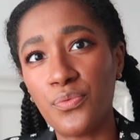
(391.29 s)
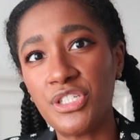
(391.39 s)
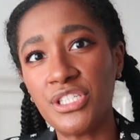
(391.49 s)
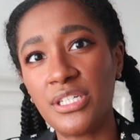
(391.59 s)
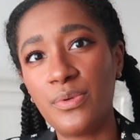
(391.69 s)

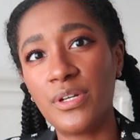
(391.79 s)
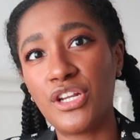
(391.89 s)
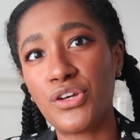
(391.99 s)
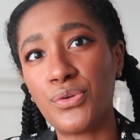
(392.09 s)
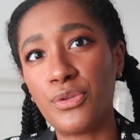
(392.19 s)
Originally, we were
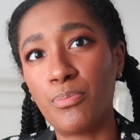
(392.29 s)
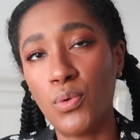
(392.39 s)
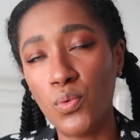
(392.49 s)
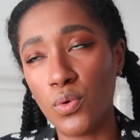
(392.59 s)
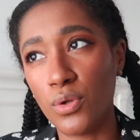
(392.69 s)
gonna go to the
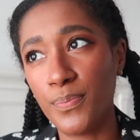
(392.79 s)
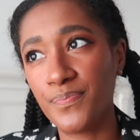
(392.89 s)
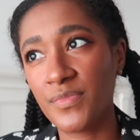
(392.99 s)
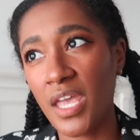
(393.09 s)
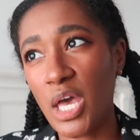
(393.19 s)
pool,
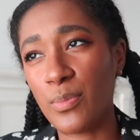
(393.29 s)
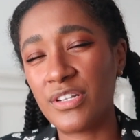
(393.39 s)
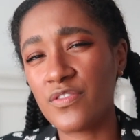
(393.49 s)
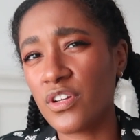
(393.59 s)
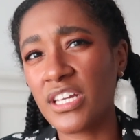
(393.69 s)
but
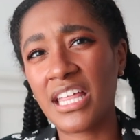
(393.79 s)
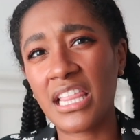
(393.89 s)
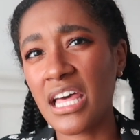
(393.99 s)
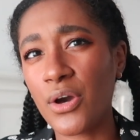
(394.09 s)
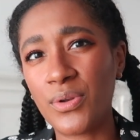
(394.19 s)
it's very
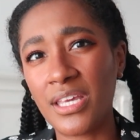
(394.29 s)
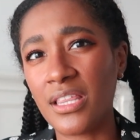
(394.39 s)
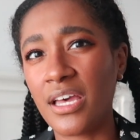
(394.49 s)
cloudy,